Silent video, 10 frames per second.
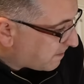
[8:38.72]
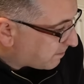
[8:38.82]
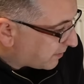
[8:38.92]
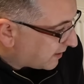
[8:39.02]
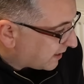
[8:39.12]

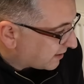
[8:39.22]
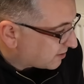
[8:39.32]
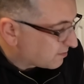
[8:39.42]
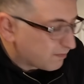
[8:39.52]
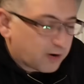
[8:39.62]
But yeah,
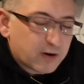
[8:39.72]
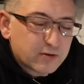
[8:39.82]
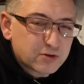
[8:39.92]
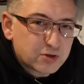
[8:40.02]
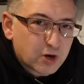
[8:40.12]

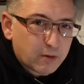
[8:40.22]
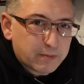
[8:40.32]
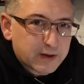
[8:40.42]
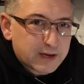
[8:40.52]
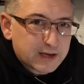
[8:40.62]
tomorrow's job
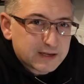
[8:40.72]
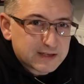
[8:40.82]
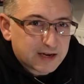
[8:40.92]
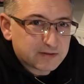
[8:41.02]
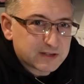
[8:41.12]
is
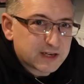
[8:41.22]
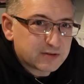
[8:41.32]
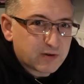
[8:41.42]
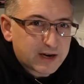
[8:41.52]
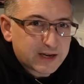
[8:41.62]
downstairs
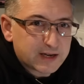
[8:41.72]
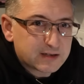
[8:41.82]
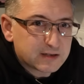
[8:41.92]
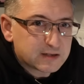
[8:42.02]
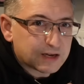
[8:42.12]

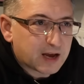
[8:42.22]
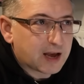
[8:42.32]
radiators,